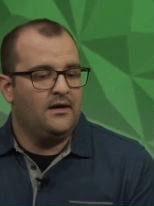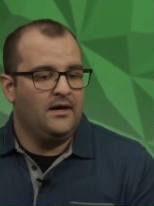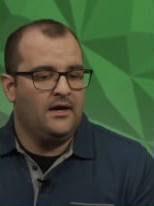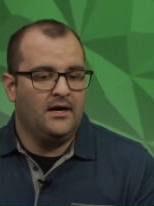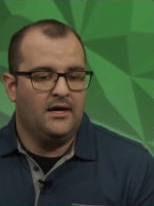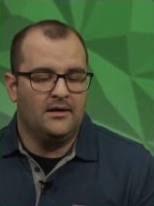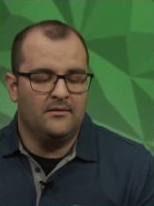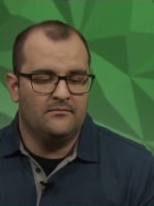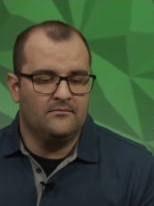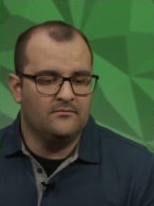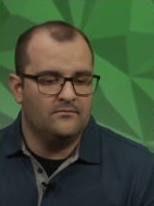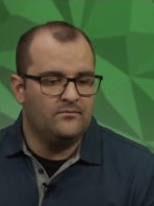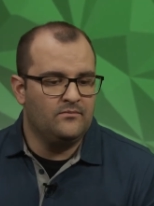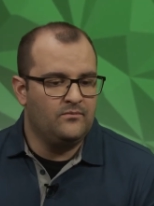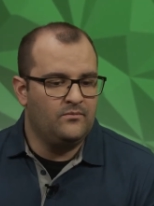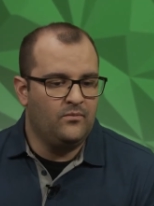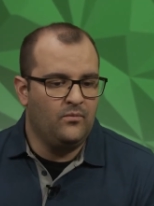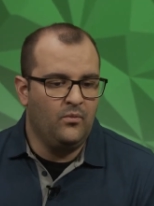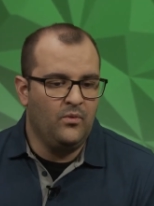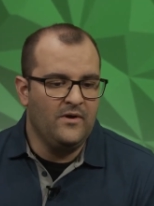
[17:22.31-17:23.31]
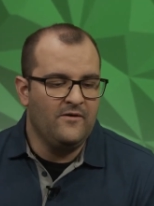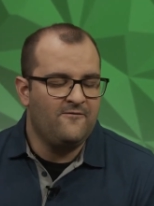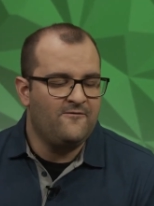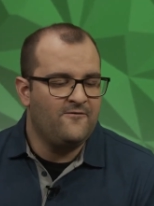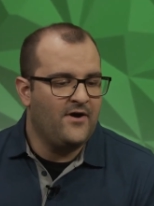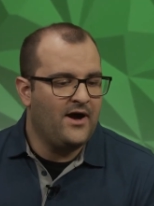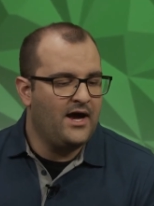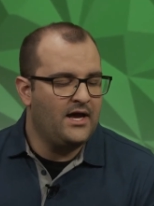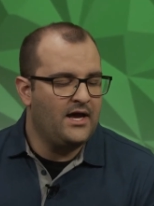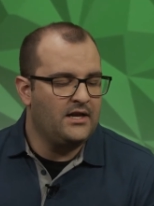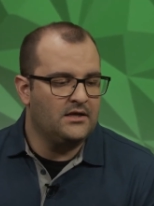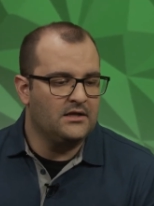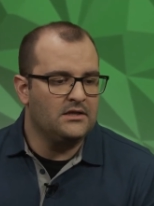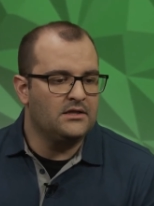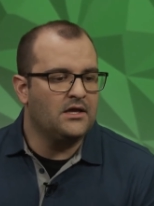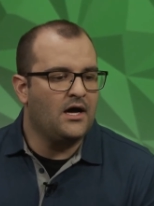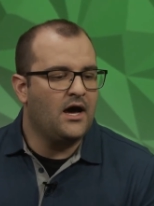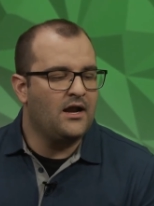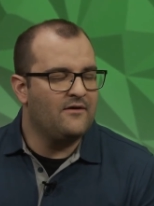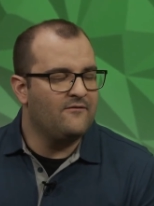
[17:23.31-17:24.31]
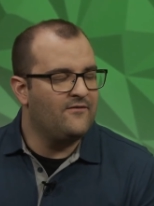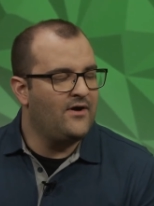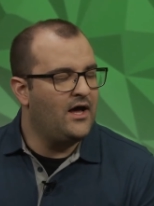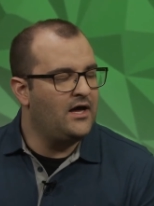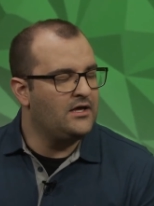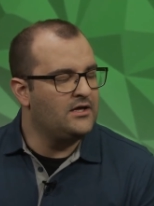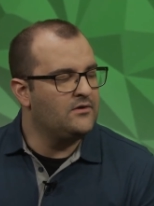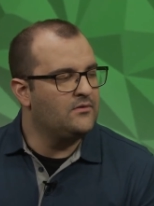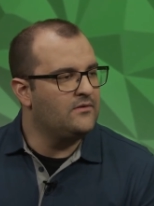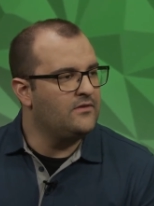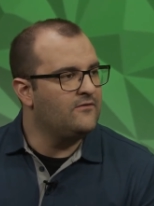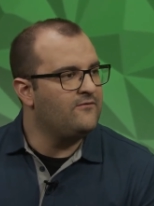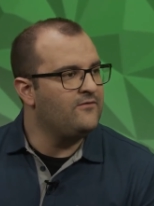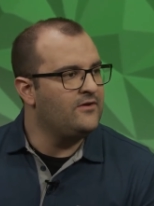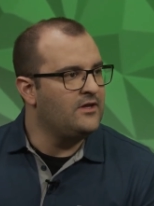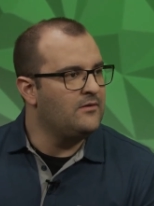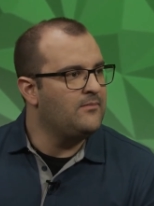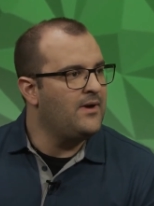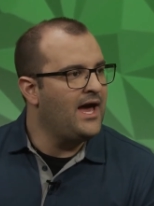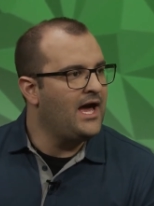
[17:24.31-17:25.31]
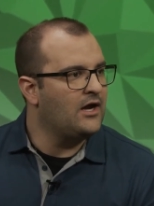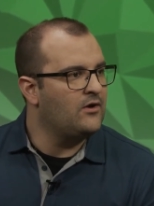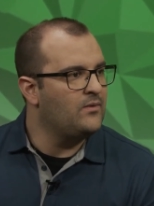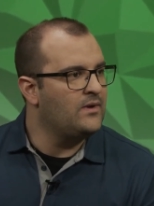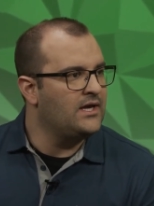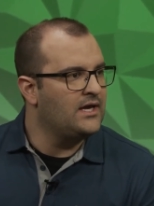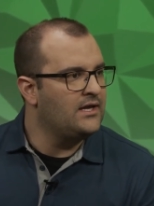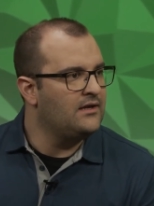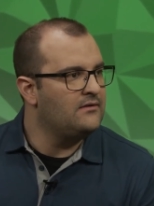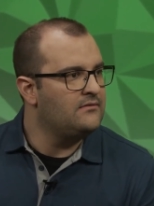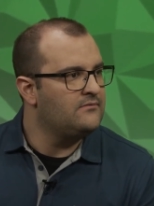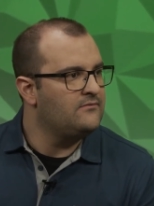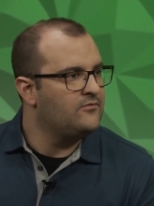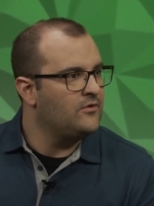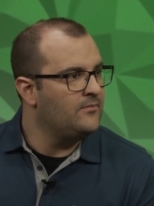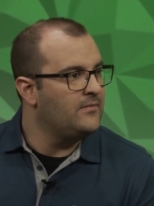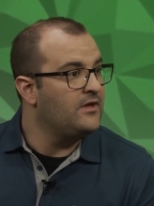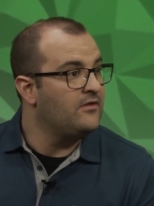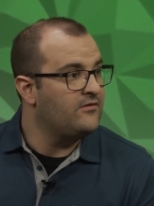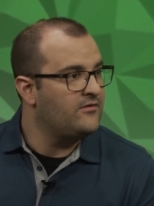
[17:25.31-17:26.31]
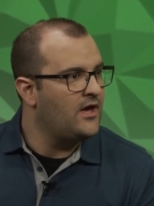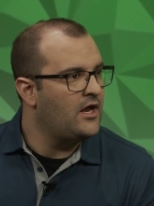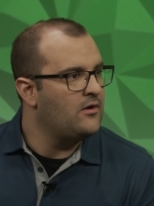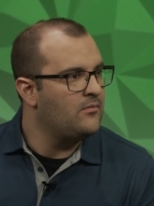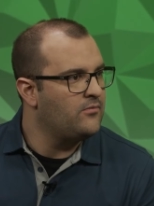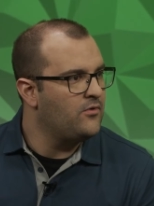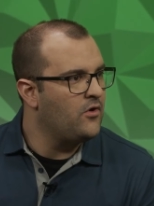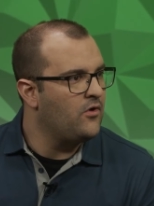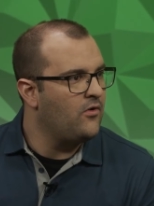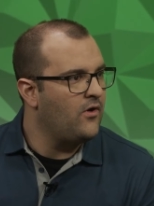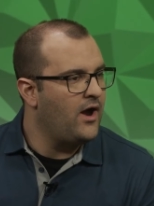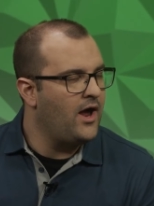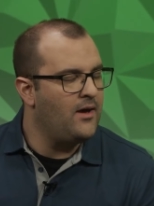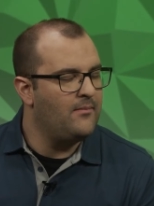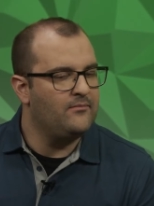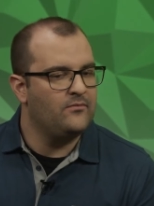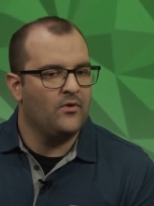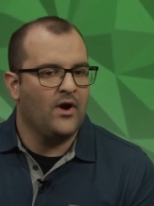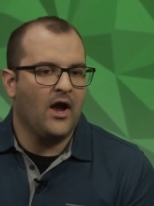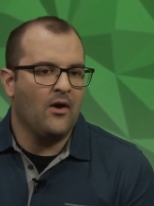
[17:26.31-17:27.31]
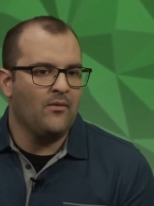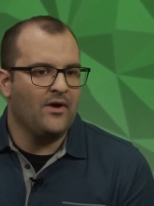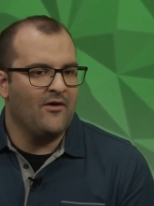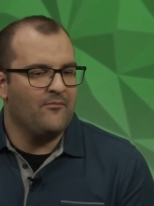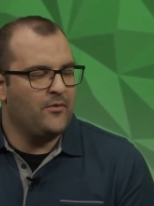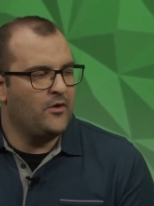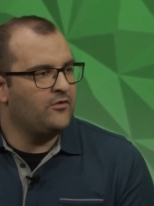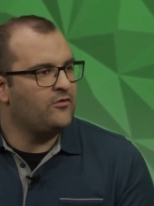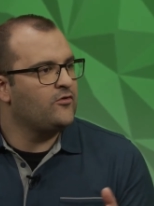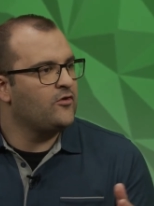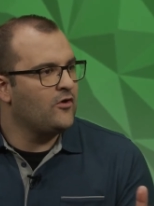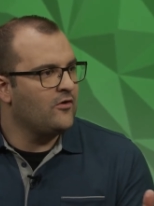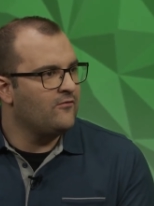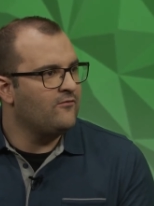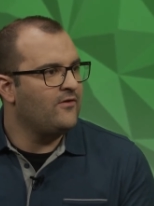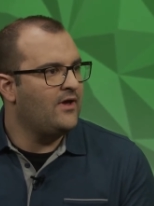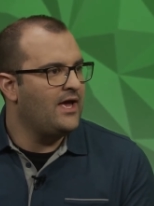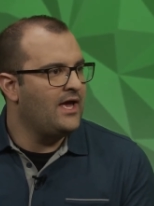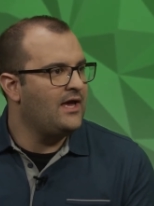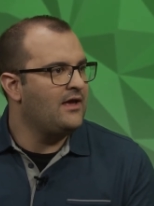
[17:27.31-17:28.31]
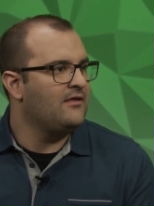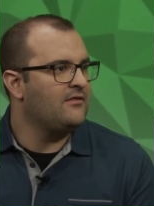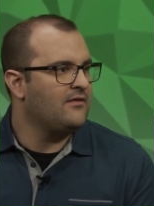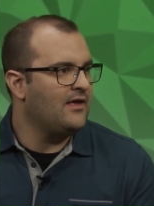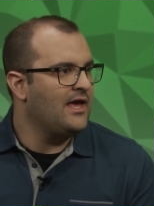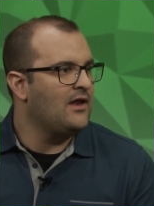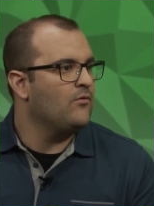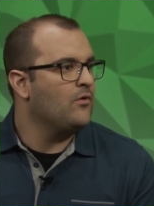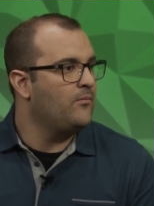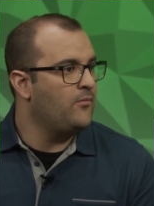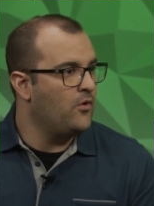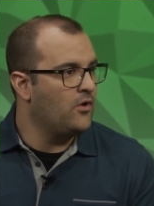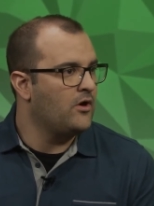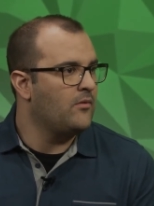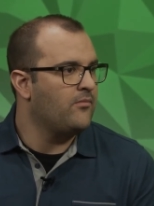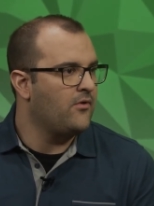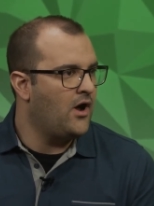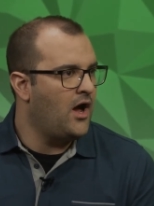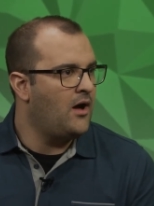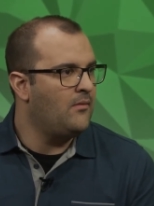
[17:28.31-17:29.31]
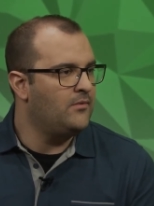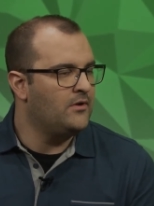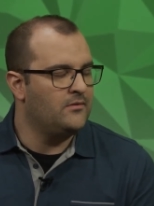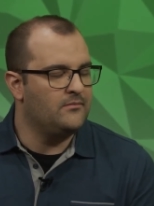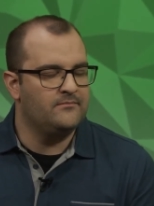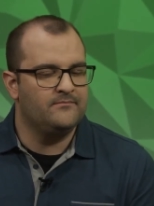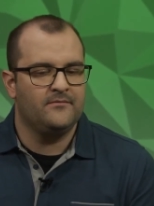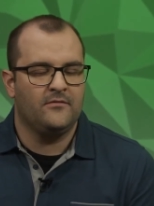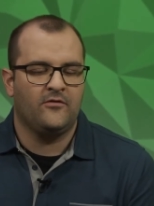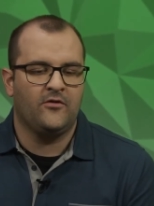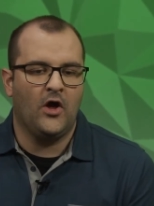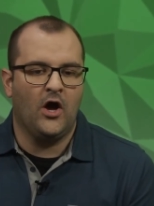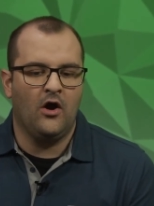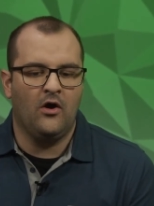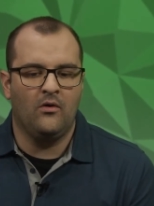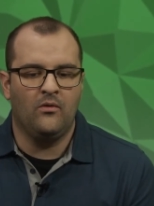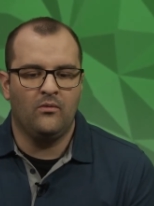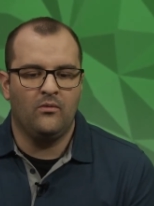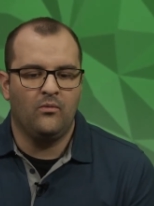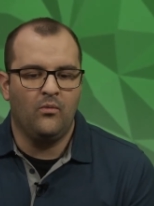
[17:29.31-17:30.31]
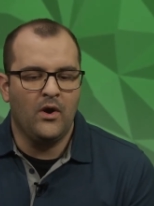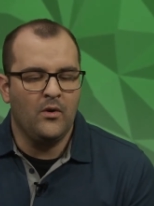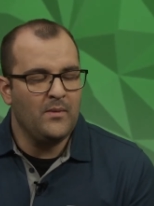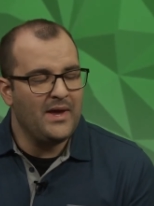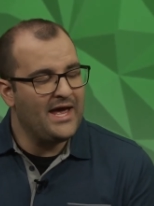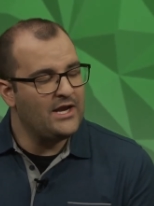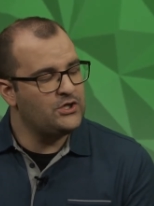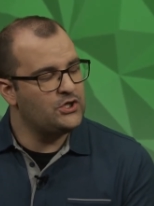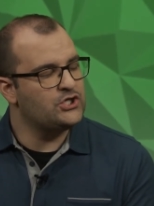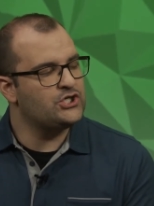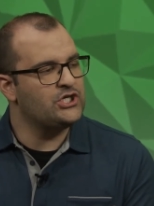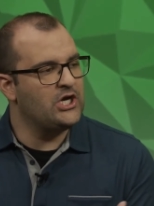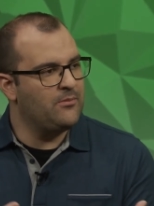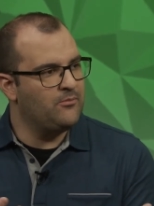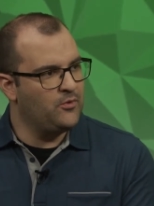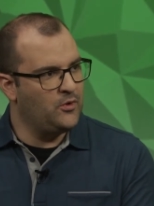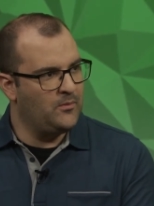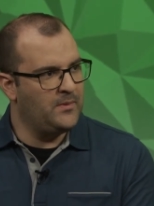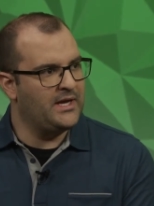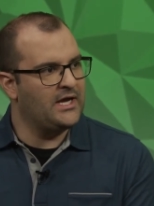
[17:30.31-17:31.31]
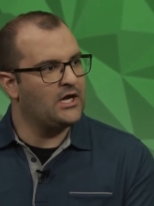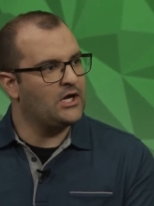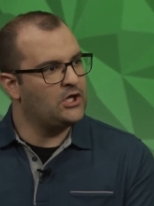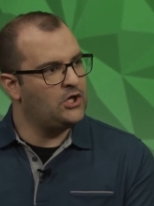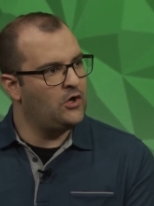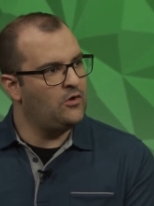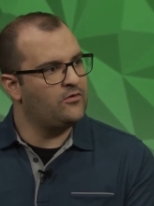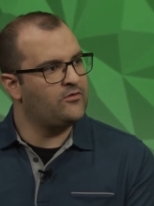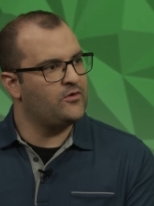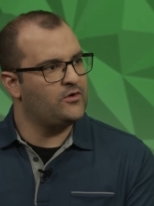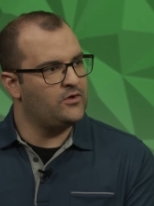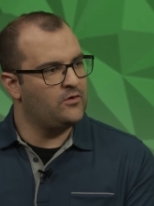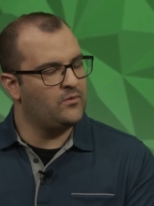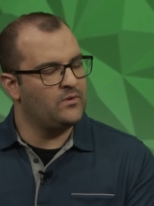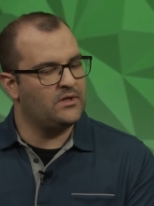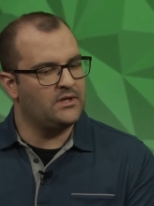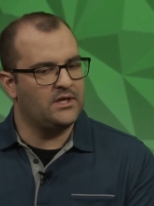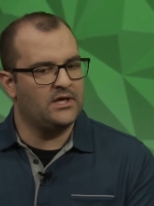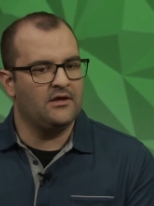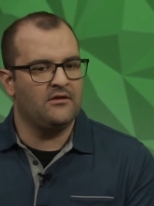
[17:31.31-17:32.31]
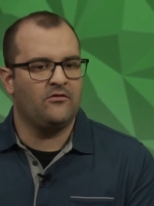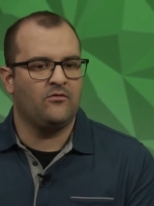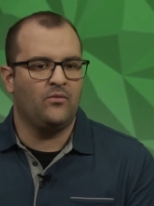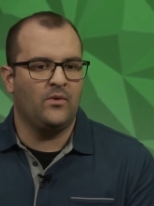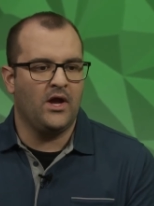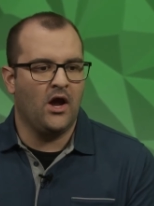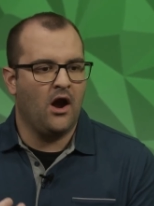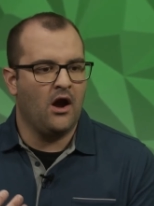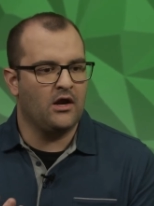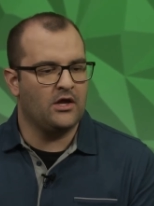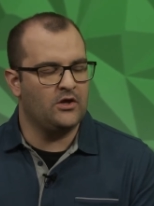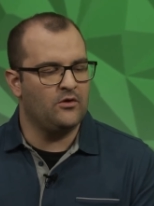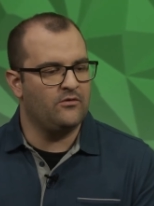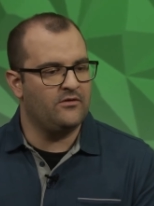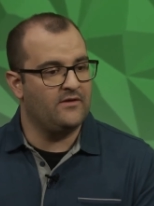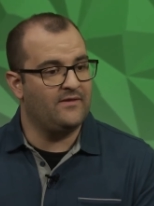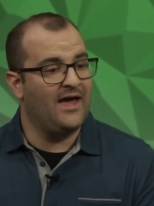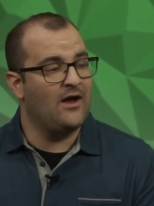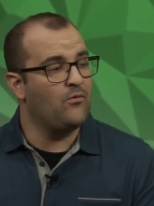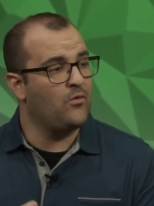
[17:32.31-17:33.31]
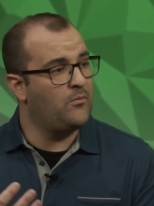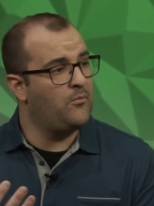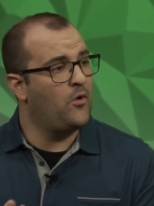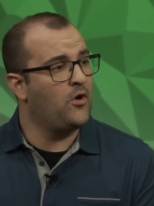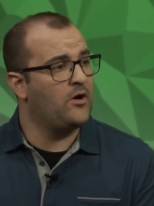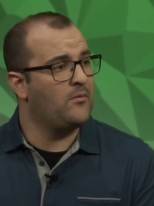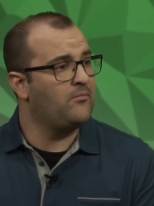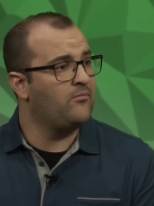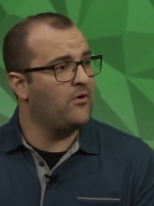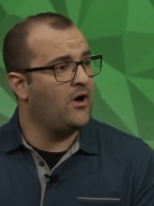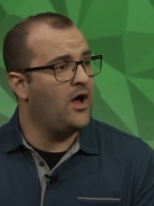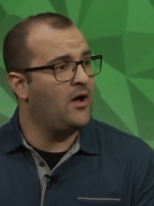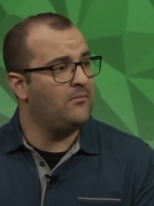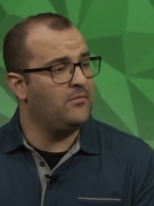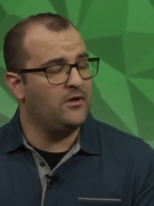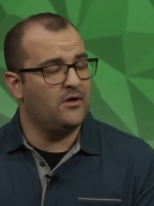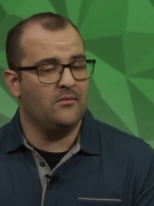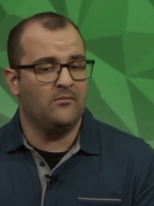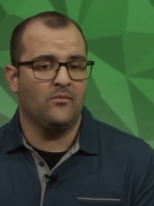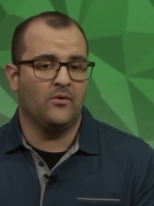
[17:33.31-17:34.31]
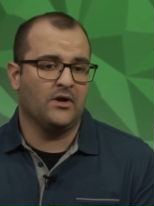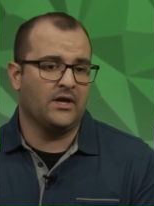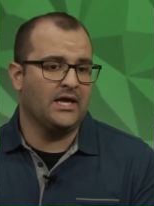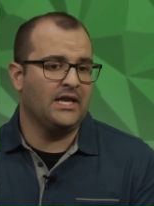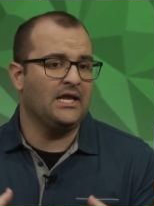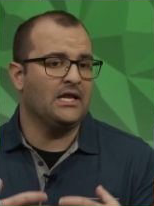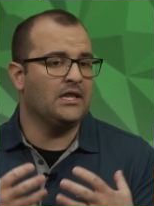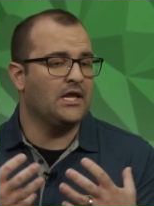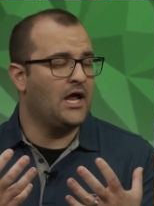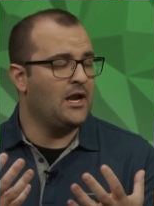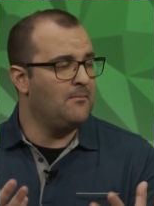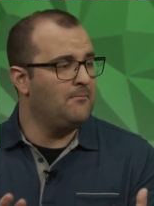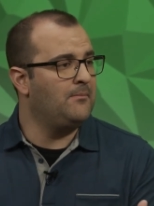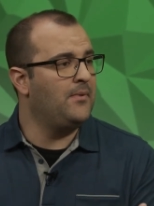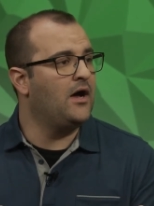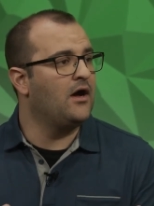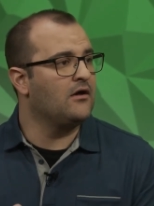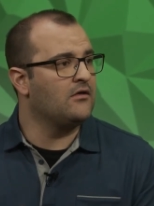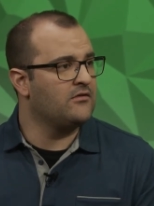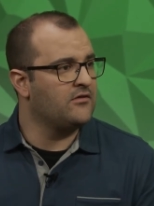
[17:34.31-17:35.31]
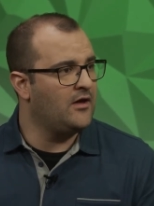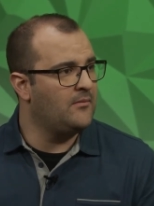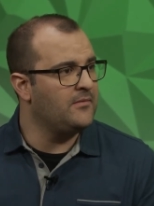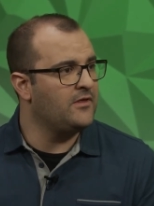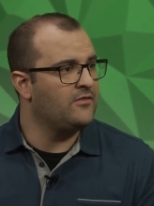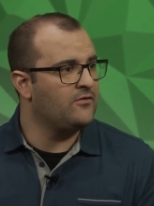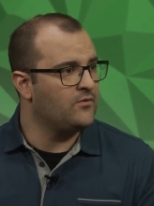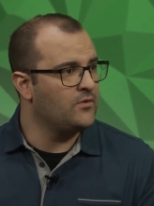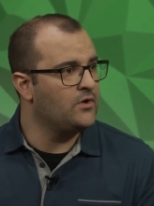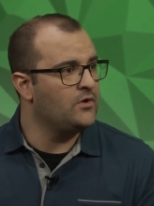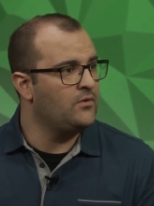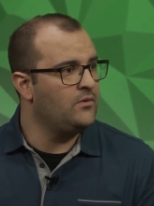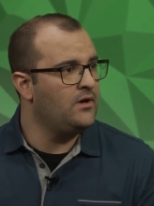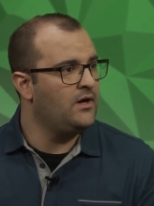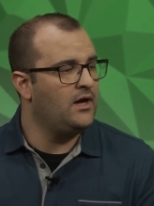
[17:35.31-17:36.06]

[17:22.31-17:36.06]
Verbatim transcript: um, we find a lot of value in the feedback we get from the Insider Program, right? We have both surveys and report a problem. So when we enter ShipRoom, we get closer to release. We are using that report a problem. We're getting a lot of bugs coming through.